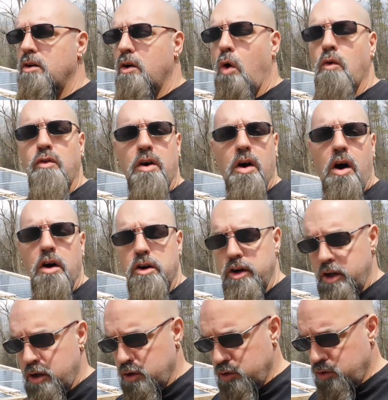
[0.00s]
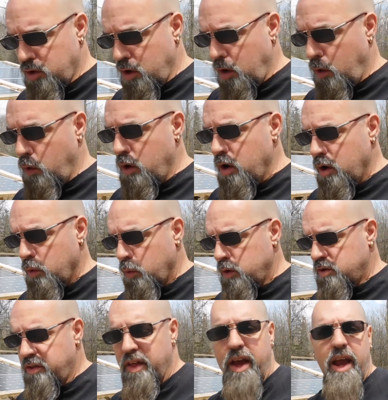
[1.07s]
over a hundred years ago,
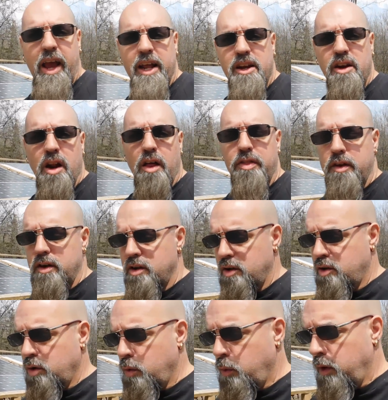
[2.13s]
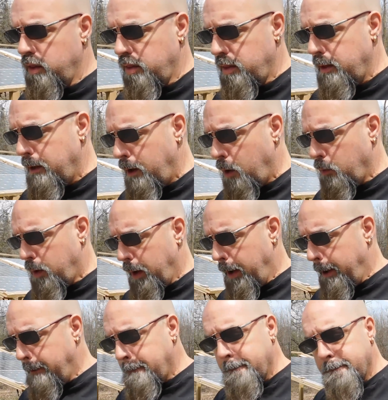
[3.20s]
which they had nothing to do with,
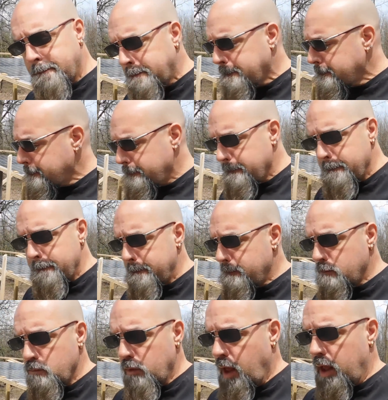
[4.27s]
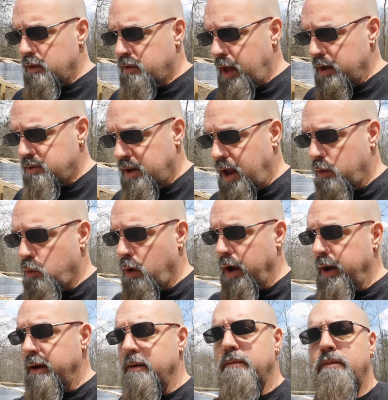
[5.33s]
okay? It, that's not
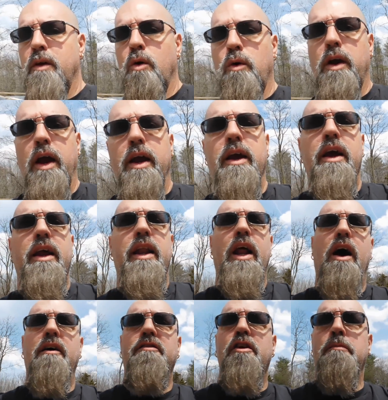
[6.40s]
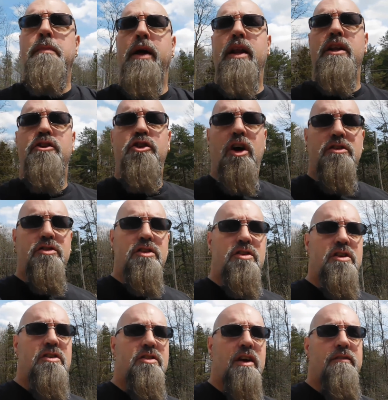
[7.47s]
right, okay? Now, have there been
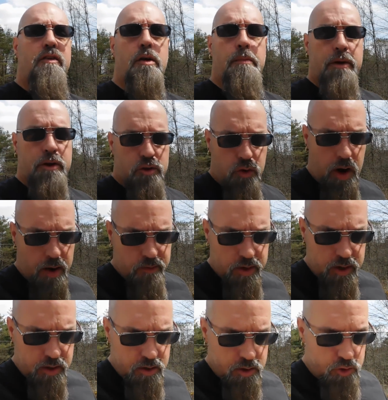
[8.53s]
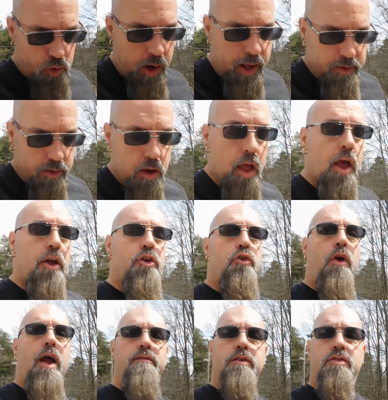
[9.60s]
injustices? Have there been travesty, tra
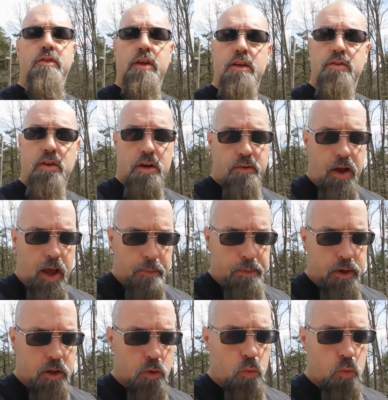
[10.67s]
travesties that have happened in the